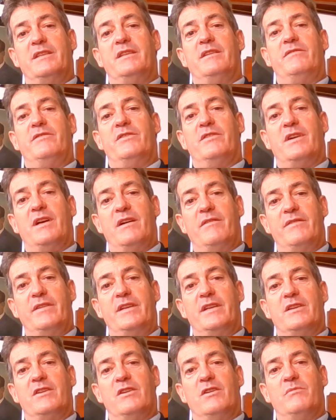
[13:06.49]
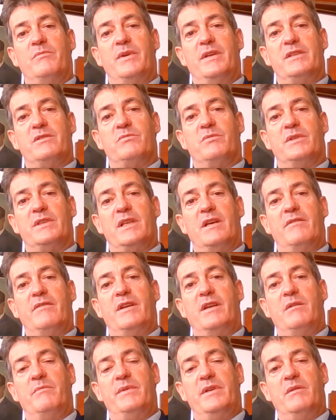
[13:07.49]
If you have any comments, whatever,
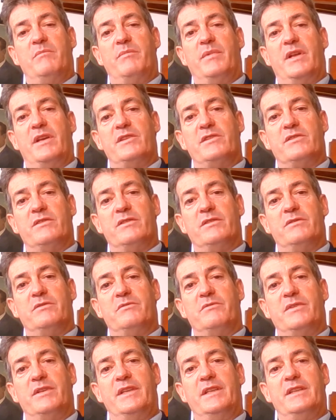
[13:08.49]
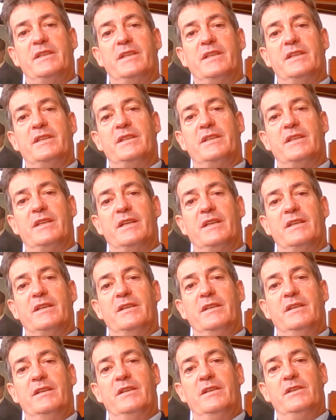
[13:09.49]
it'll be a pleasure to read and
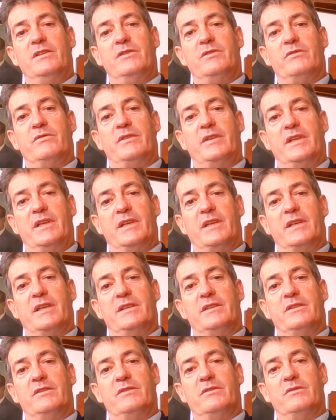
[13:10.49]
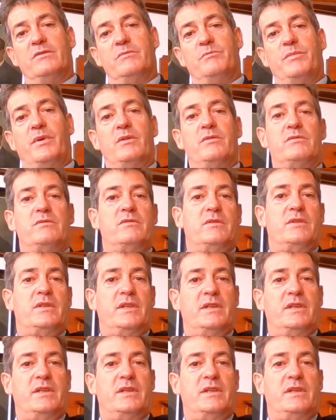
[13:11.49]
to think and to post